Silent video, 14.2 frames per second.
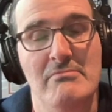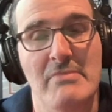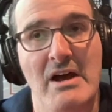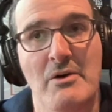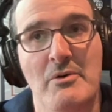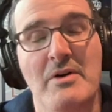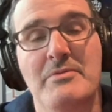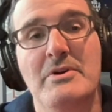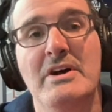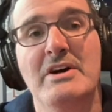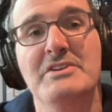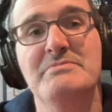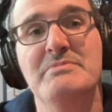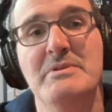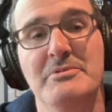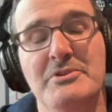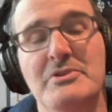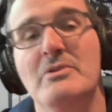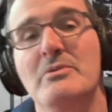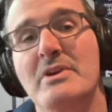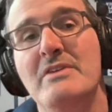however else people
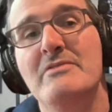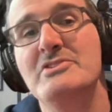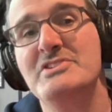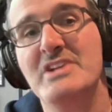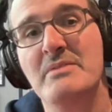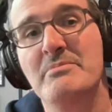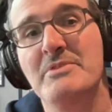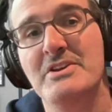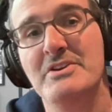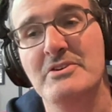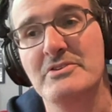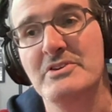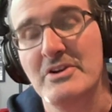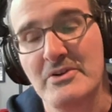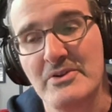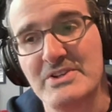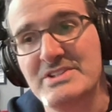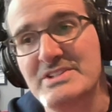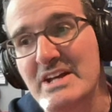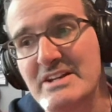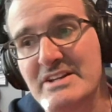do it, whatever shape they do,
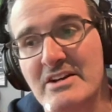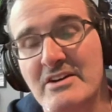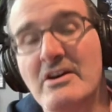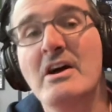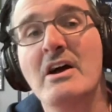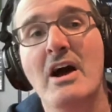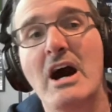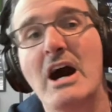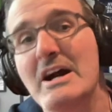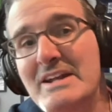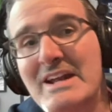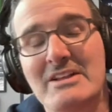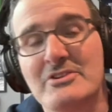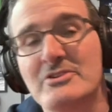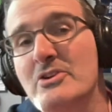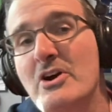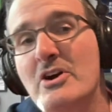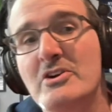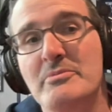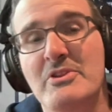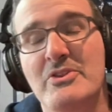this idea, Caitlin
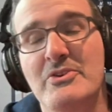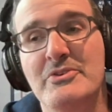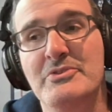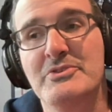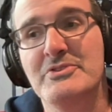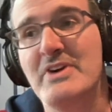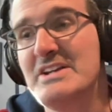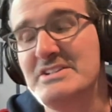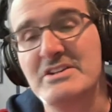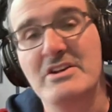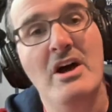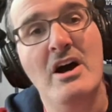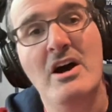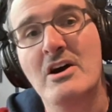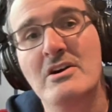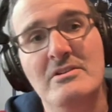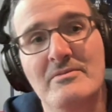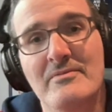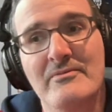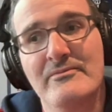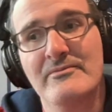Clark will be the new Taurasi.
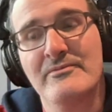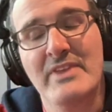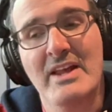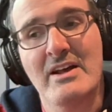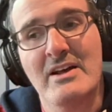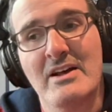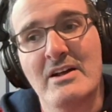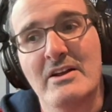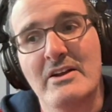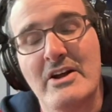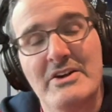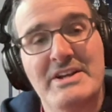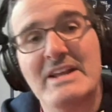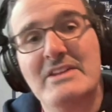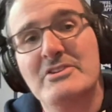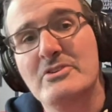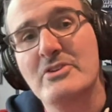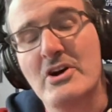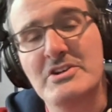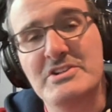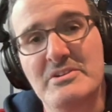No. Now, Caitlin
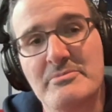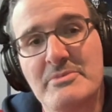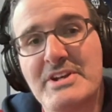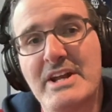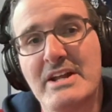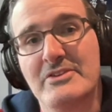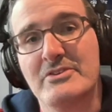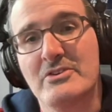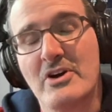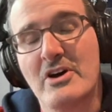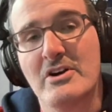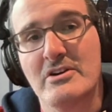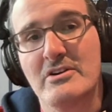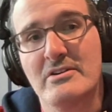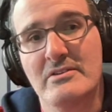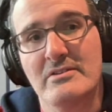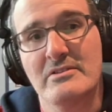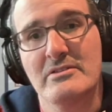Clark's going to be Caitlin Clark.